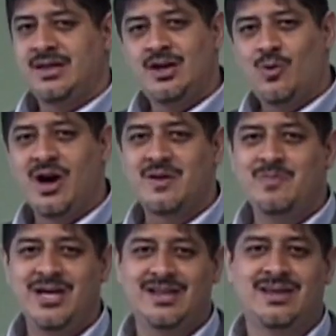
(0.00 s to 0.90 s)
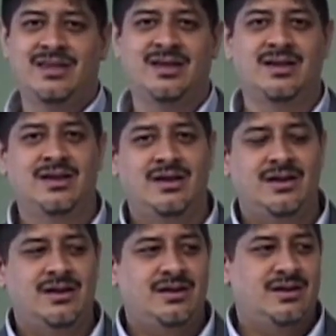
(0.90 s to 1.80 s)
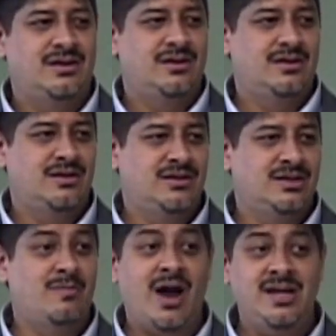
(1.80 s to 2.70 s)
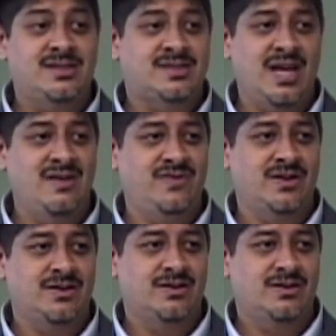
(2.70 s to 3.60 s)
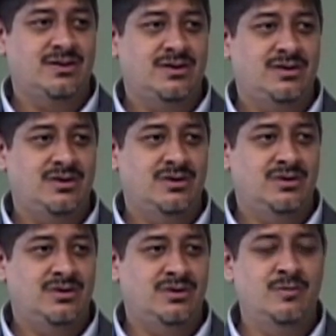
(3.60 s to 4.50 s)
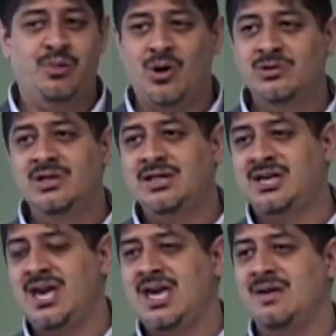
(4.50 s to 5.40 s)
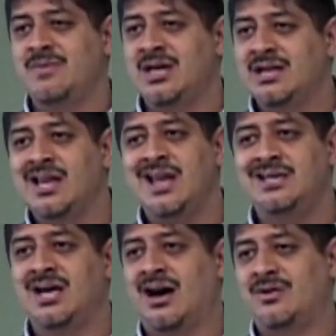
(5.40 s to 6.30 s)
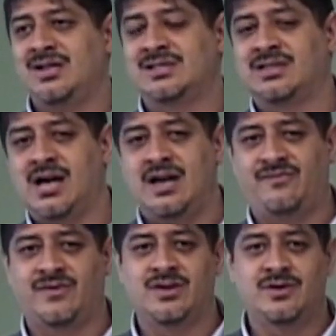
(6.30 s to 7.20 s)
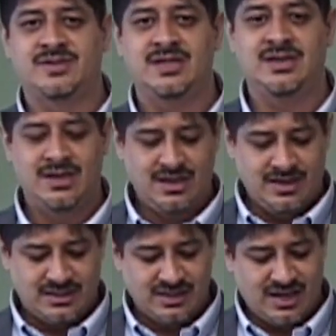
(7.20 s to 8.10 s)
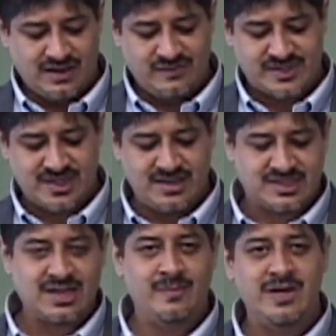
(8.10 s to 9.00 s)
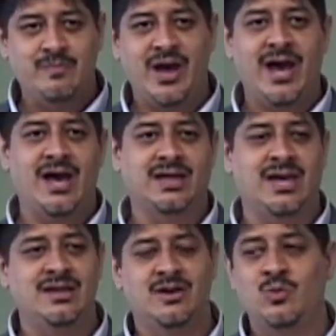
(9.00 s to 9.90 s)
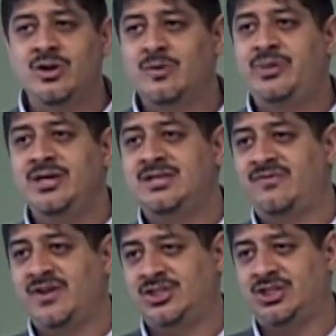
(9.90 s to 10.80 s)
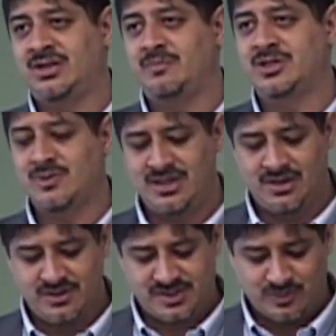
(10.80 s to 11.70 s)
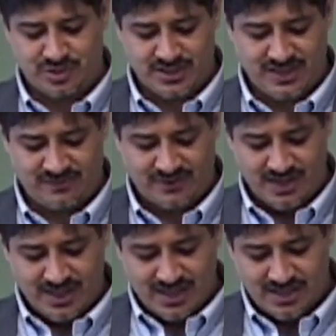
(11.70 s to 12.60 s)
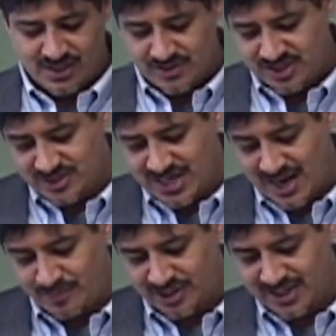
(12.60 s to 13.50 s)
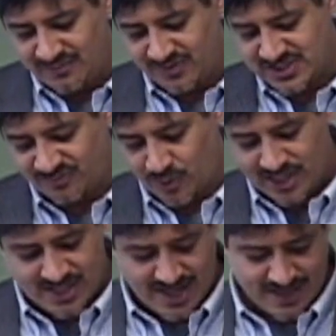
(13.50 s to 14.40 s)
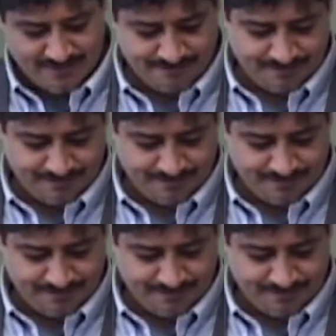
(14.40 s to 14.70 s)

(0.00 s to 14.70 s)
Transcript: They don't want to meet the, the mighty Savior who boldly came and laid down his life for those he loves and is coming back, and there will be division between those who believe and those who do not believe. Verse 49.